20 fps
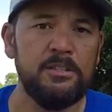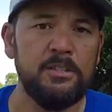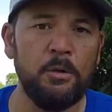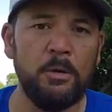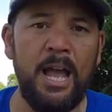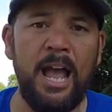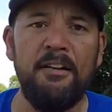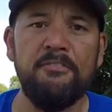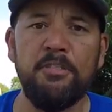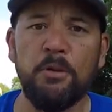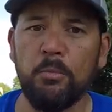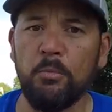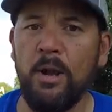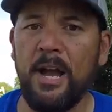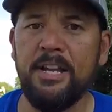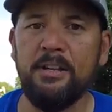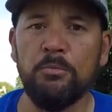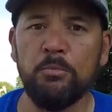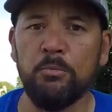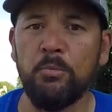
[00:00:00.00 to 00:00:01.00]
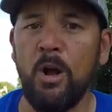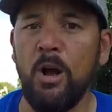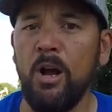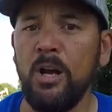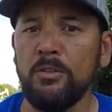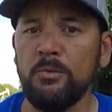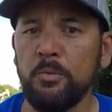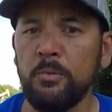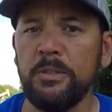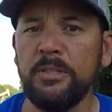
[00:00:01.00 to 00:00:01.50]
to have the right
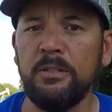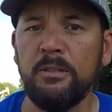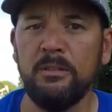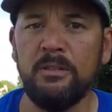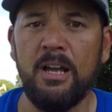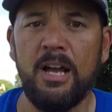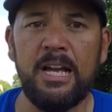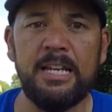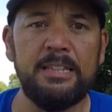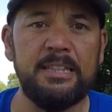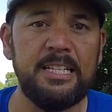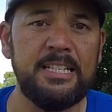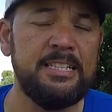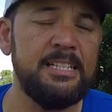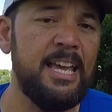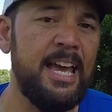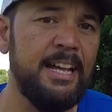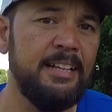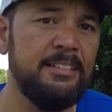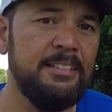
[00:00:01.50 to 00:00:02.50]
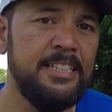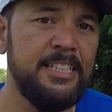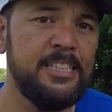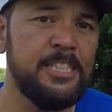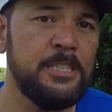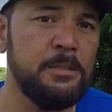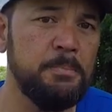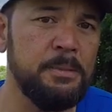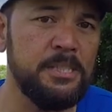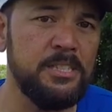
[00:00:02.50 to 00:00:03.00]
rod reel line, the
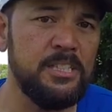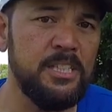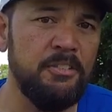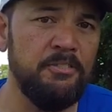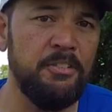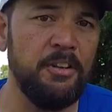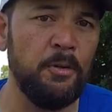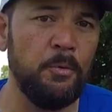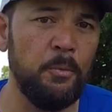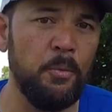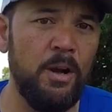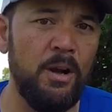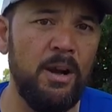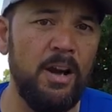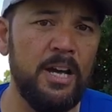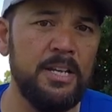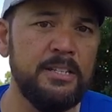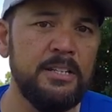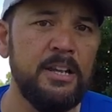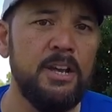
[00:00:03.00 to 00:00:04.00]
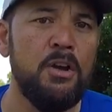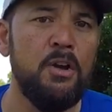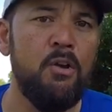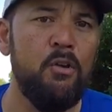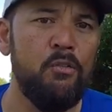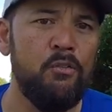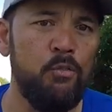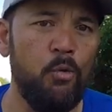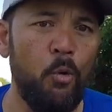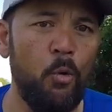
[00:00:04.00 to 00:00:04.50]
technique-specific rod
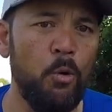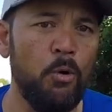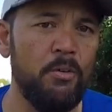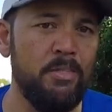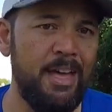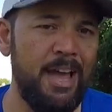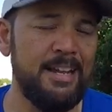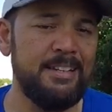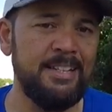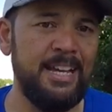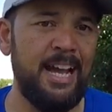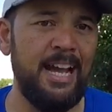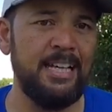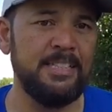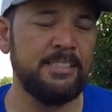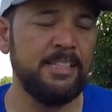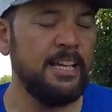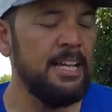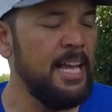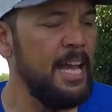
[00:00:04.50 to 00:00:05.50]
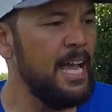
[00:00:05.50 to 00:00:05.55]
for that task.